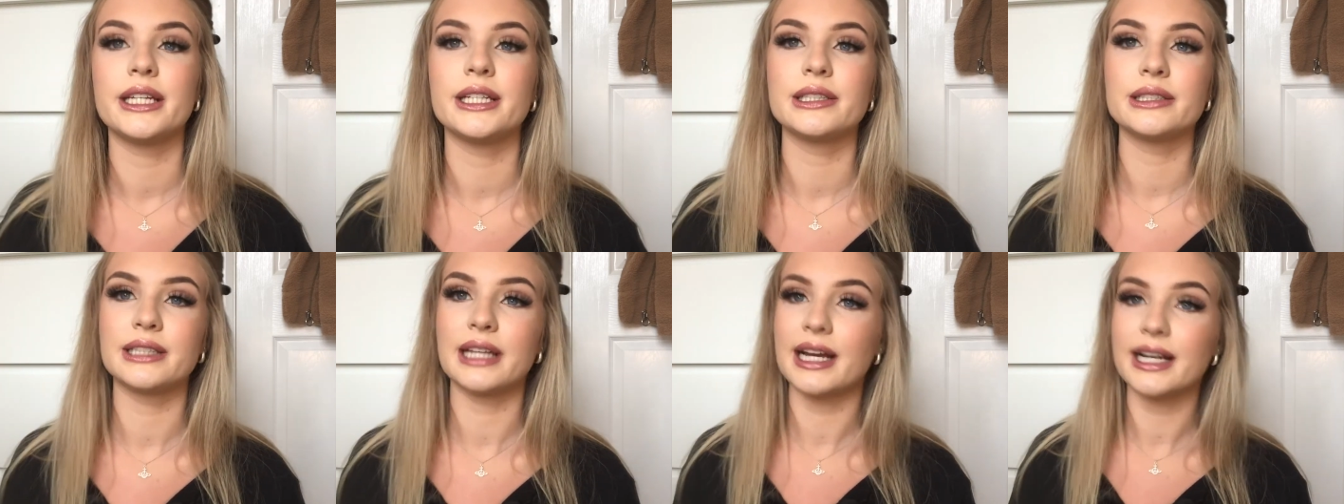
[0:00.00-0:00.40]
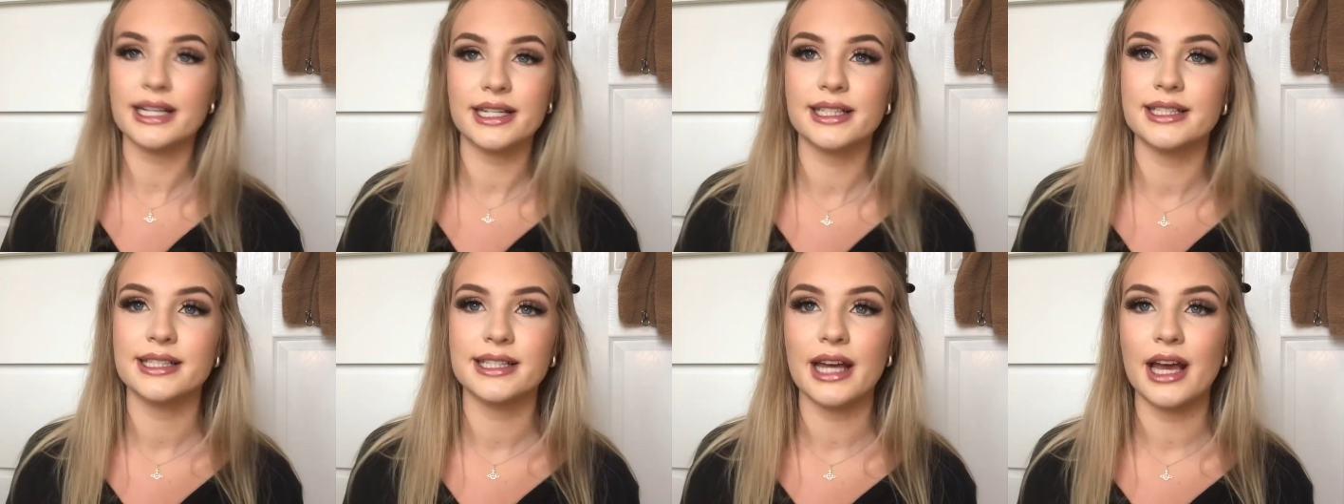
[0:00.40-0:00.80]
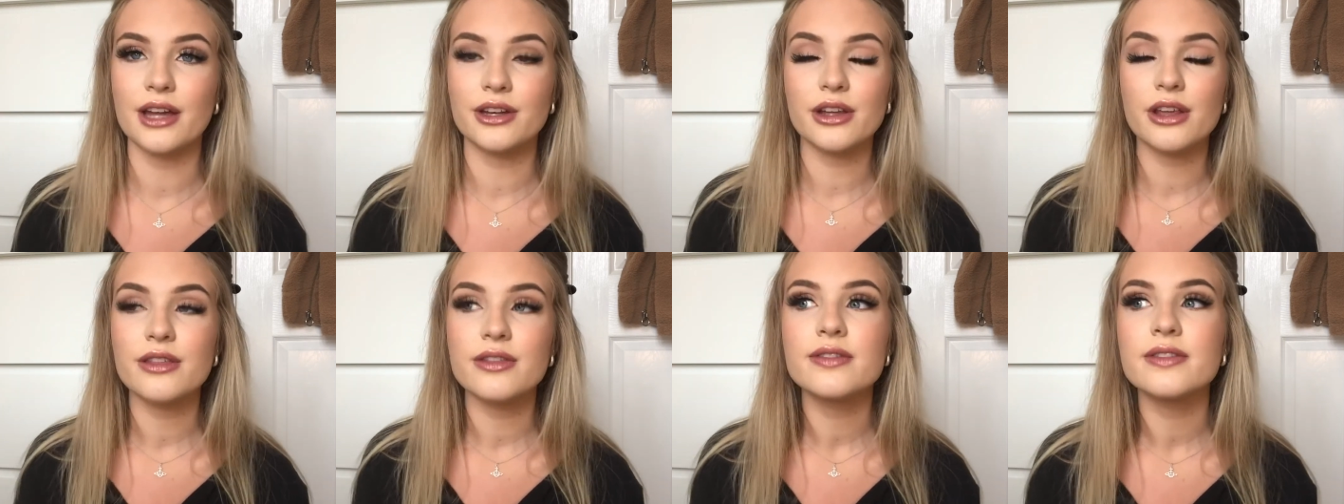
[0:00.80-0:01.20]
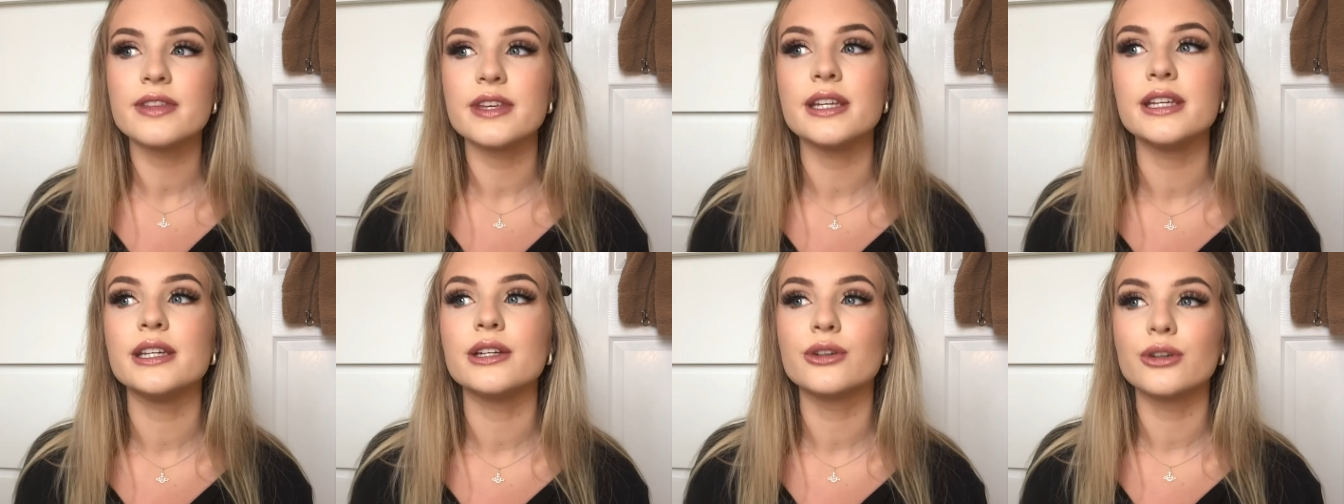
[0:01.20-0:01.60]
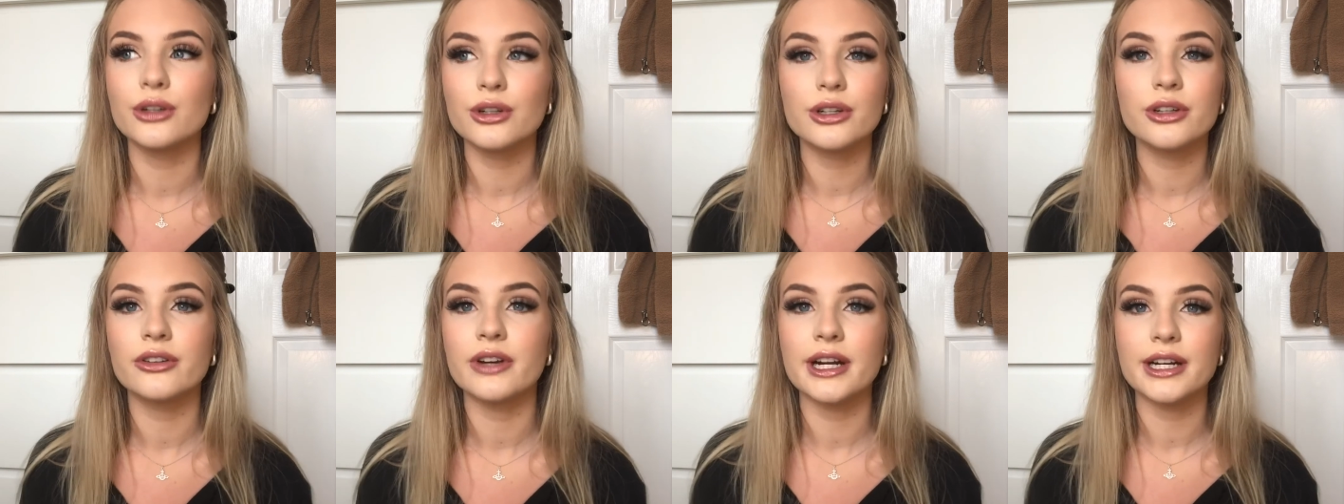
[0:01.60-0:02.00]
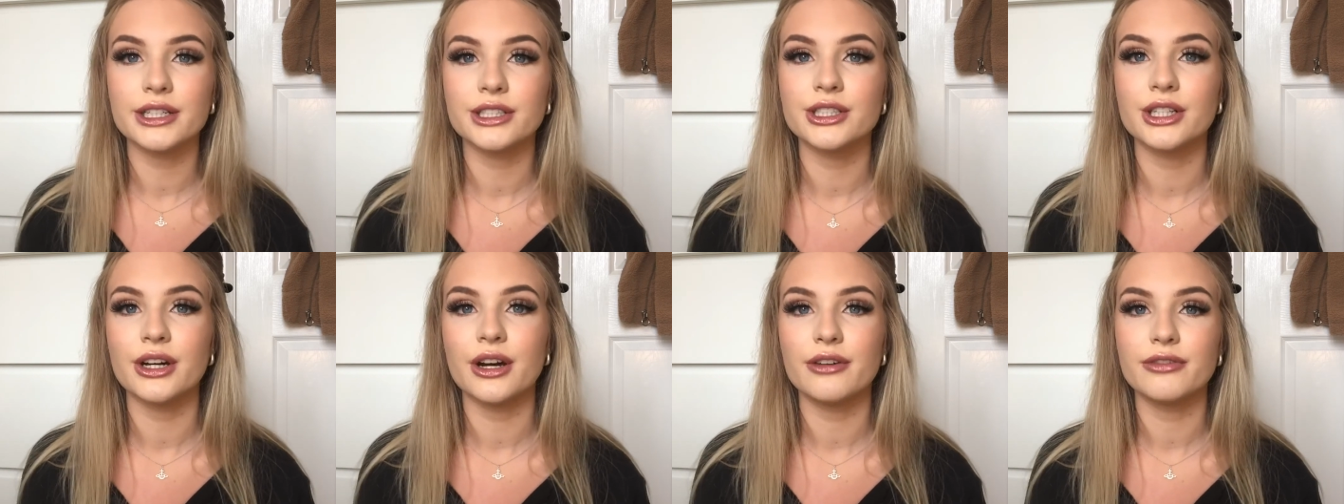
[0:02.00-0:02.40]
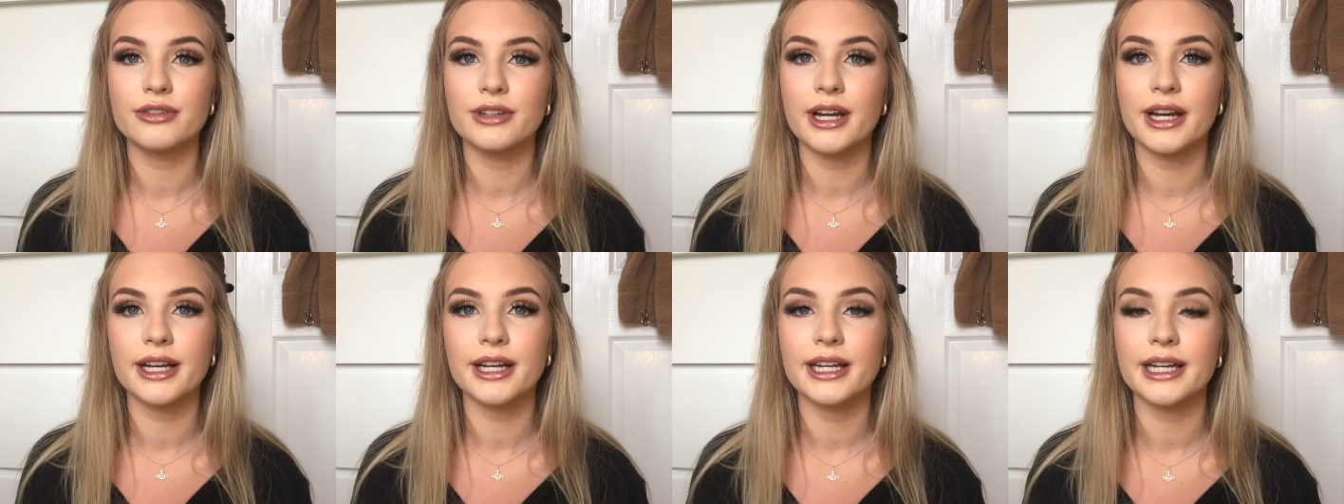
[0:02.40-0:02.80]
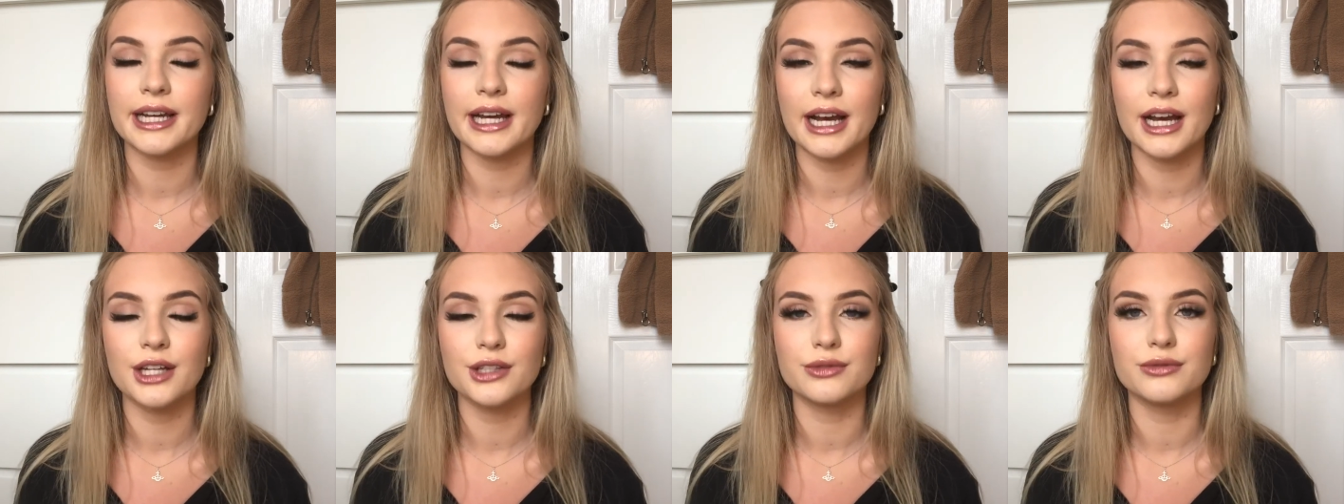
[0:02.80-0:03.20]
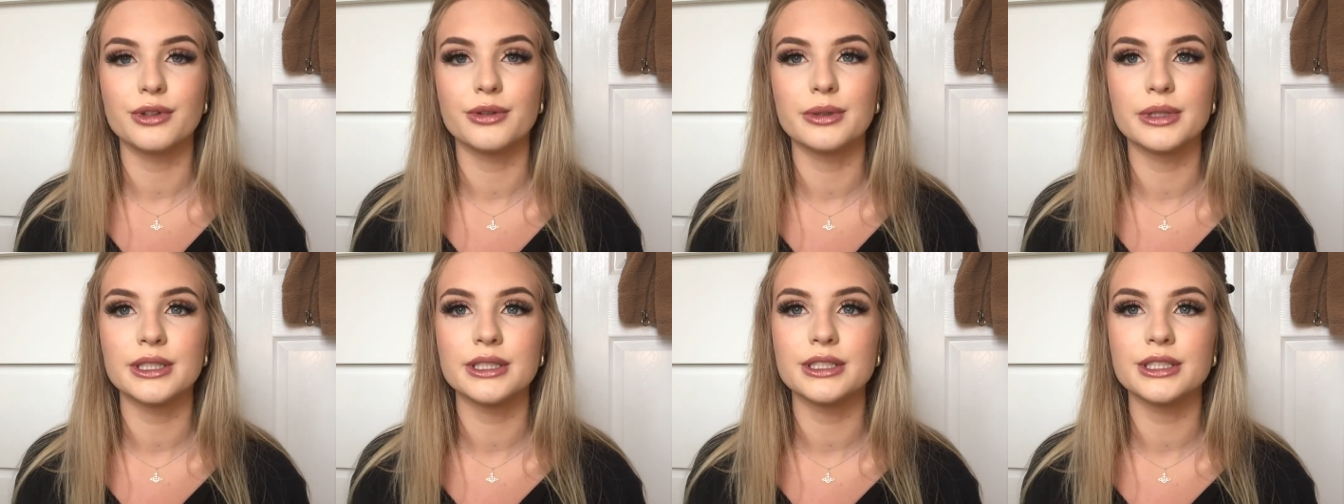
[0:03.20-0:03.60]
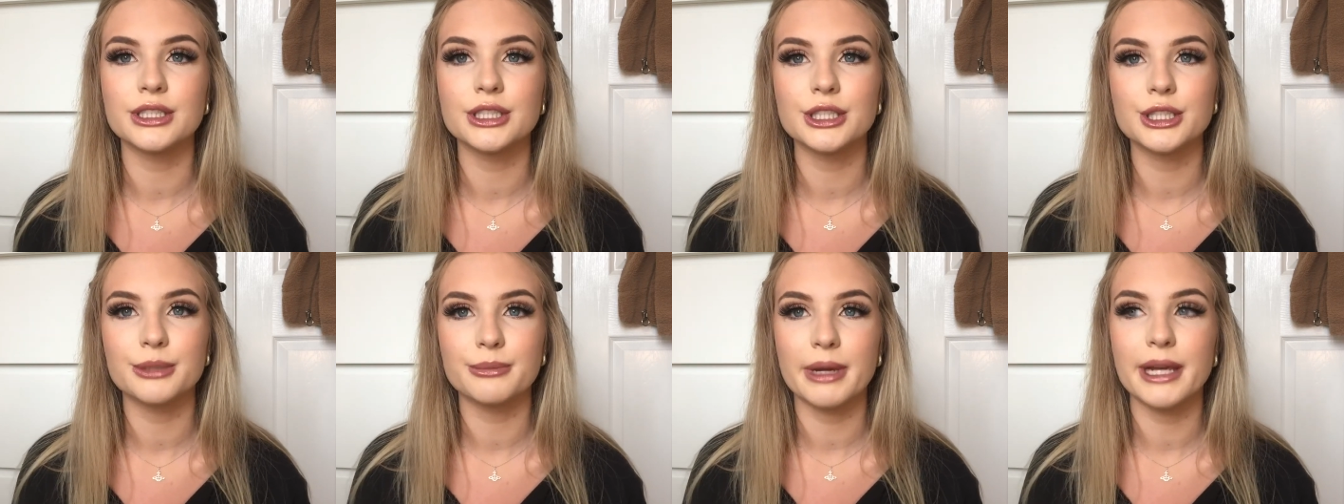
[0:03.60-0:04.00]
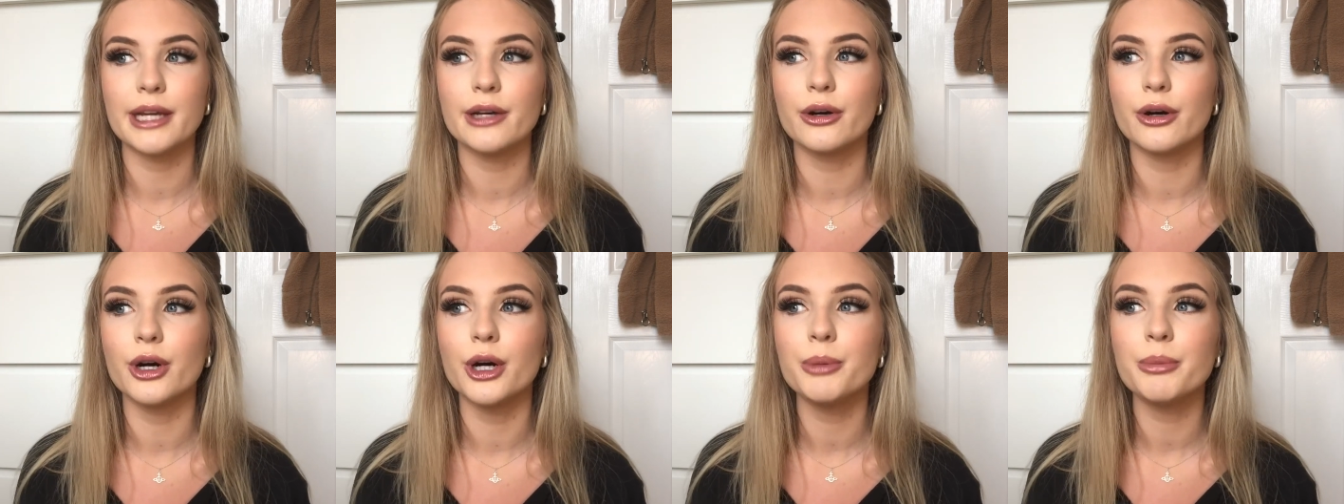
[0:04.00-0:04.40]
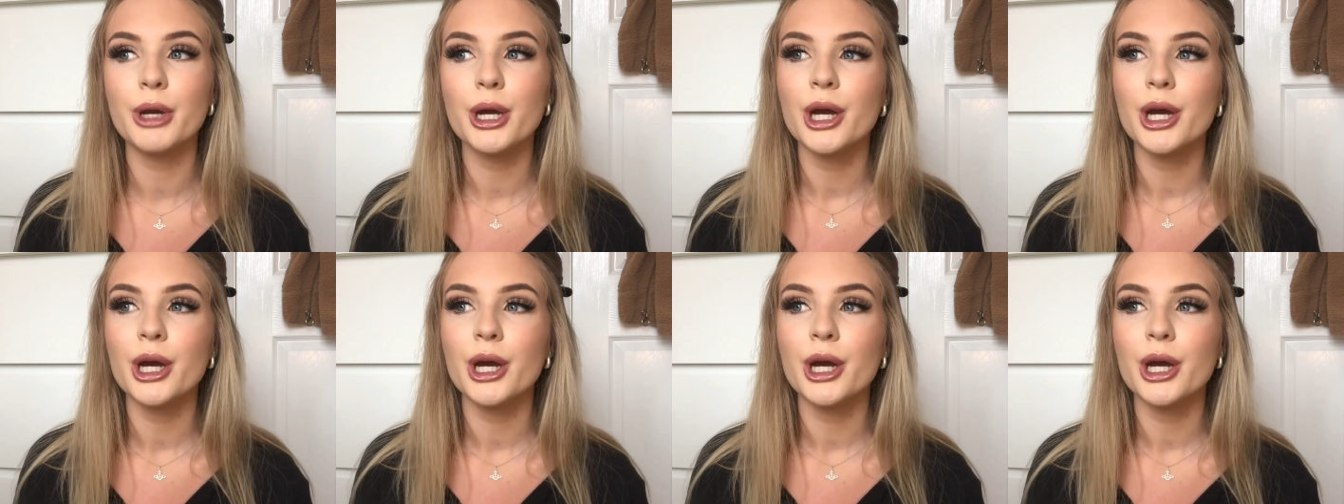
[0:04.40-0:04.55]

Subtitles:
Like I said, the colour corrector, I feel like it has ruined the makeup,